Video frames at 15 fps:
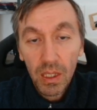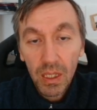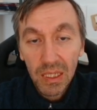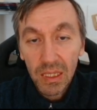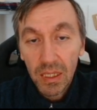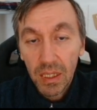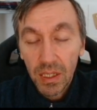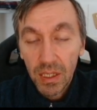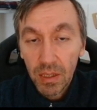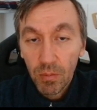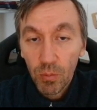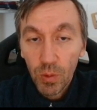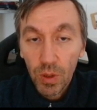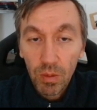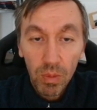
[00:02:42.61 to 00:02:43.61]
in
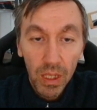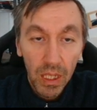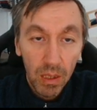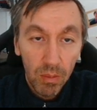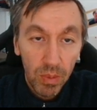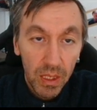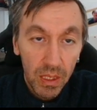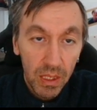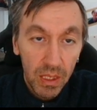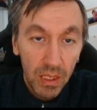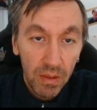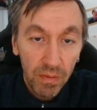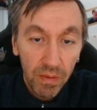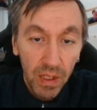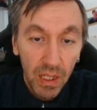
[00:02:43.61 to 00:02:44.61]
system where black plays
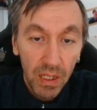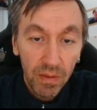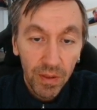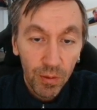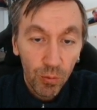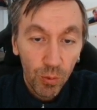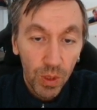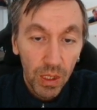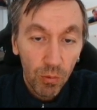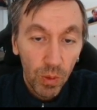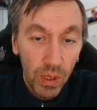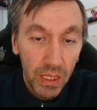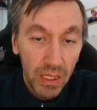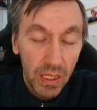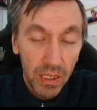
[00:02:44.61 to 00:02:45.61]
d5 and where
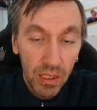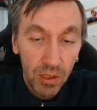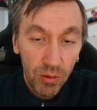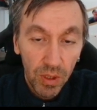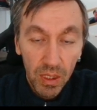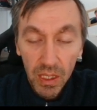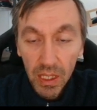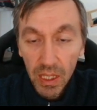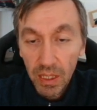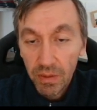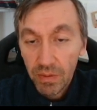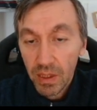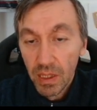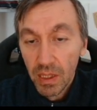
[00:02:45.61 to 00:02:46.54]
white doesn't really have